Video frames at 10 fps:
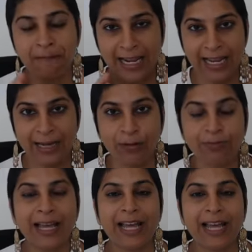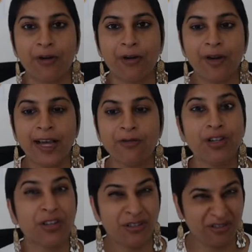I'll help you plan it all
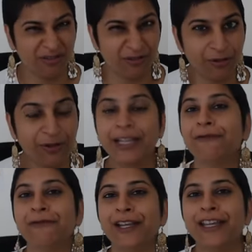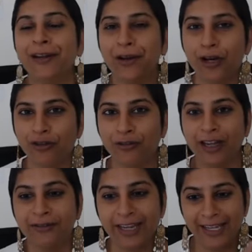out, totally free over
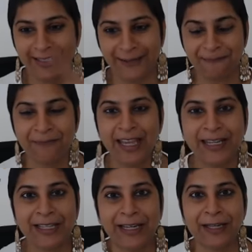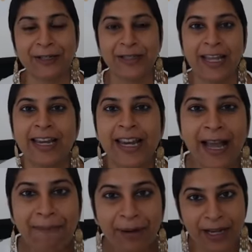5 days. Here's the link to sign
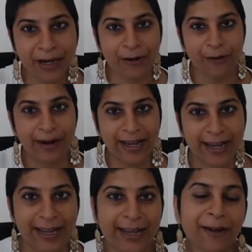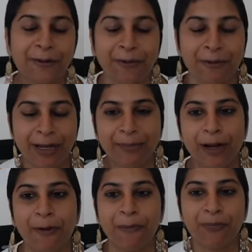up right
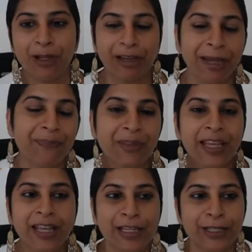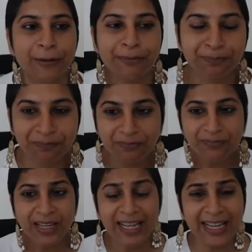below. Okay, so
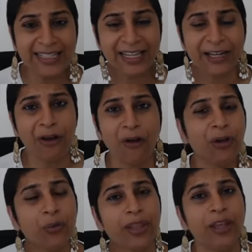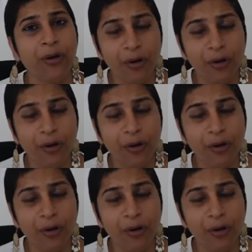let's get on with the